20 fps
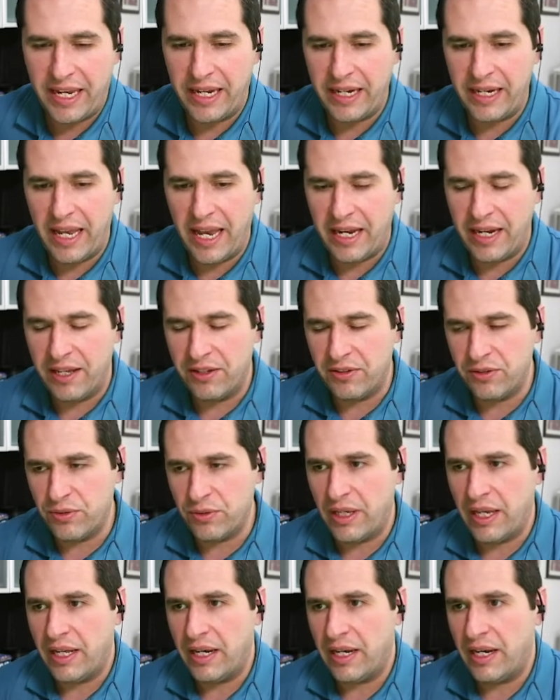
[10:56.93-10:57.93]
And as
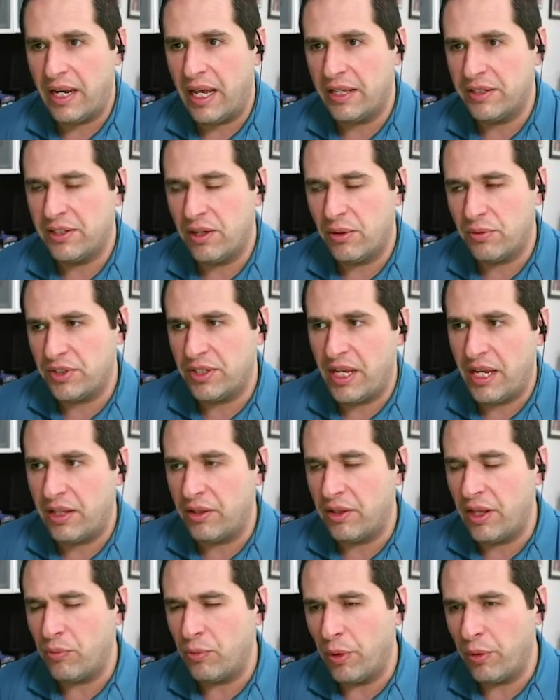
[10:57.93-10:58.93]
I was
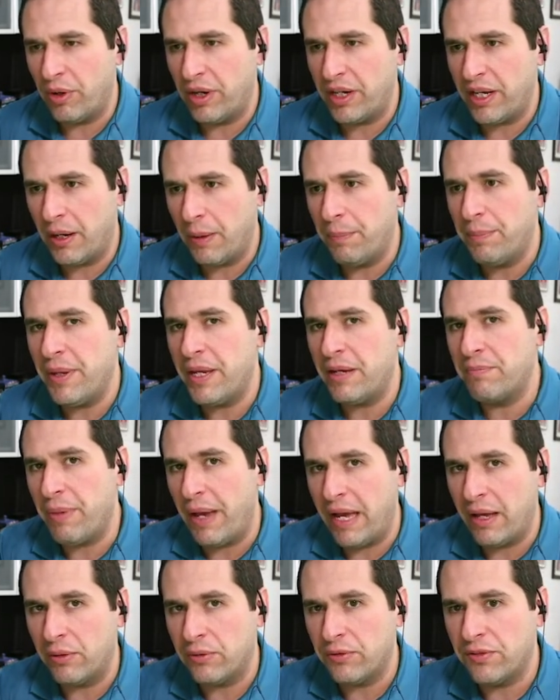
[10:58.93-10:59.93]
saying, that we were going to get a big
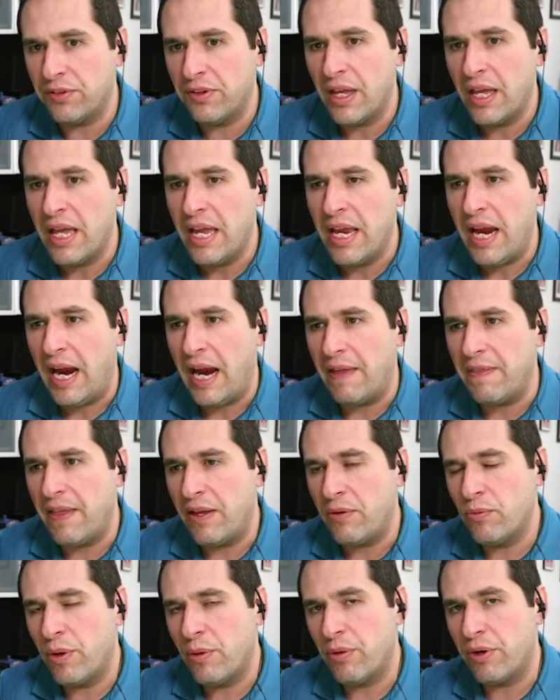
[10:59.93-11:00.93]
bounce, and
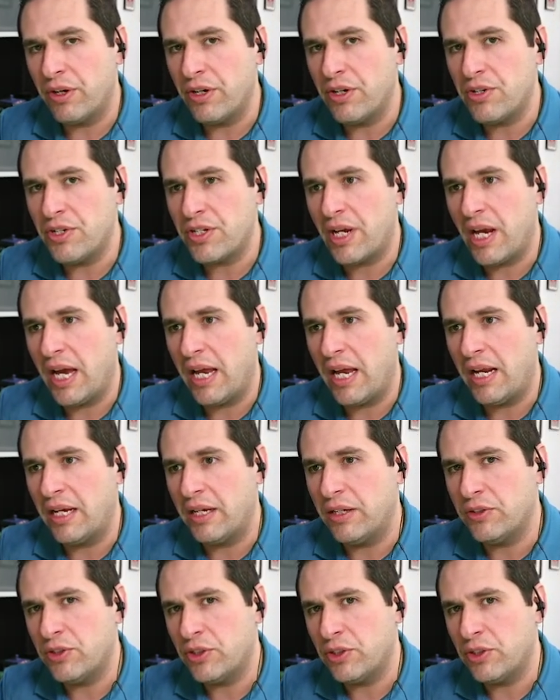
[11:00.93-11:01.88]
then we were going to just kind of